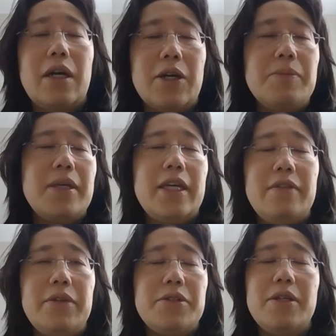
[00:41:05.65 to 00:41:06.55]
our
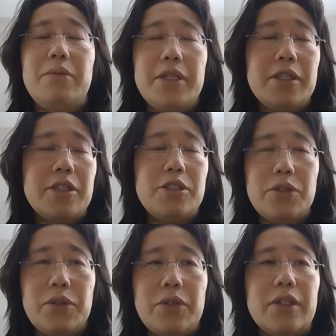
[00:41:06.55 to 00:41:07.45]
behaviors that we can
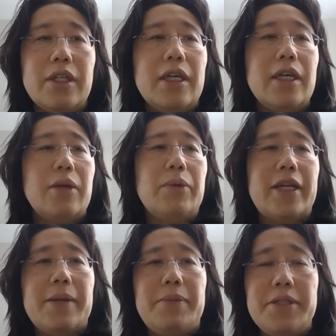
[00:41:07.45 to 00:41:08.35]
control and
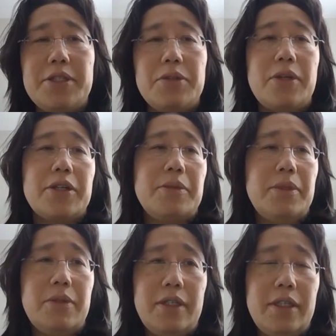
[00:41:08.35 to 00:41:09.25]
what happens to our
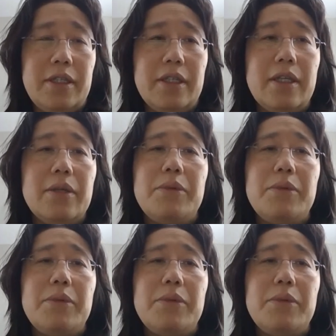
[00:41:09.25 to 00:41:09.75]
community,